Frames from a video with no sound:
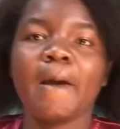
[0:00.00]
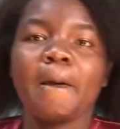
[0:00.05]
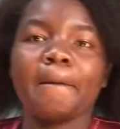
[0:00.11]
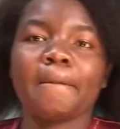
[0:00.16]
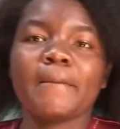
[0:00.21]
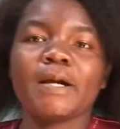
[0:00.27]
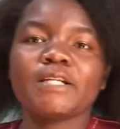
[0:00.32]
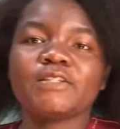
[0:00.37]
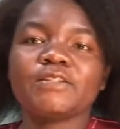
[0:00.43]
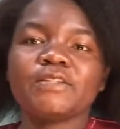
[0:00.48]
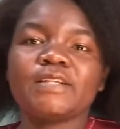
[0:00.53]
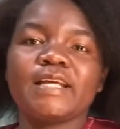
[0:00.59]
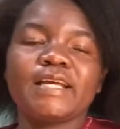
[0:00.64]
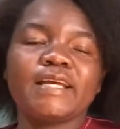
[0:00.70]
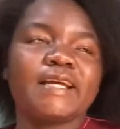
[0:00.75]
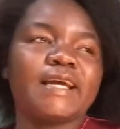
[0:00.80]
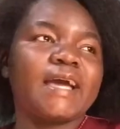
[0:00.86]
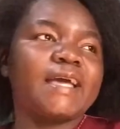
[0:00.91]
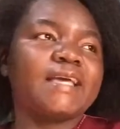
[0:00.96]
But
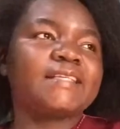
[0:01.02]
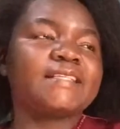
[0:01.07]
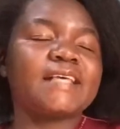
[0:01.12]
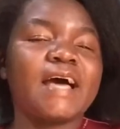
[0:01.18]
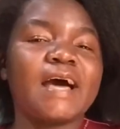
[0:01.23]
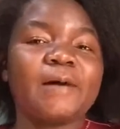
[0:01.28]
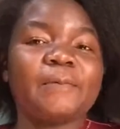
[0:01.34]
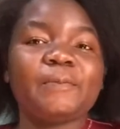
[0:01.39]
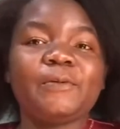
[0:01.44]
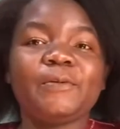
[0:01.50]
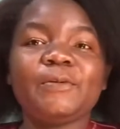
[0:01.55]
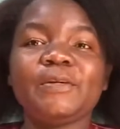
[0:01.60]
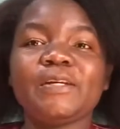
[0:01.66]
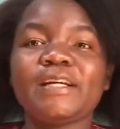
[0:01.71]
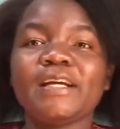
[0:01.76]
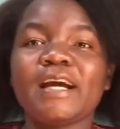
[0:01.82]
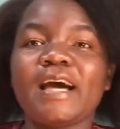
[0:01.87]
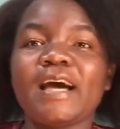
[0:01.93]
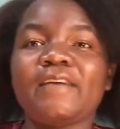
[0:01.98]
today, guys, I'm
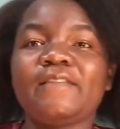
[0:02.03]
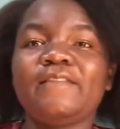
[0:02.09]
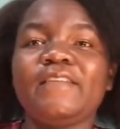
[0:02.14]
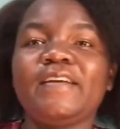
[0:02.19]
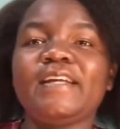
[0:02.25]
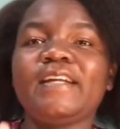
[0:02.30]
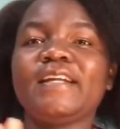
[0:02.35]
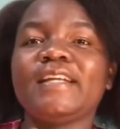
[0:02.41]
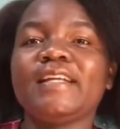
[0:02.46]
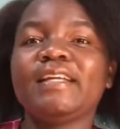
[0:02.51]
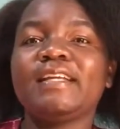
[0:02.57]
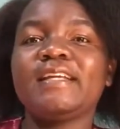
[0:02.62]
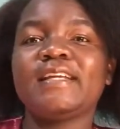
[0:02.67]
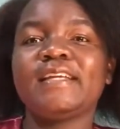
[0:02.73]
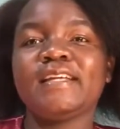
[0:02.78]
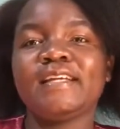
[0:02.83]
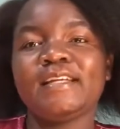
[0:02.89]
doing a very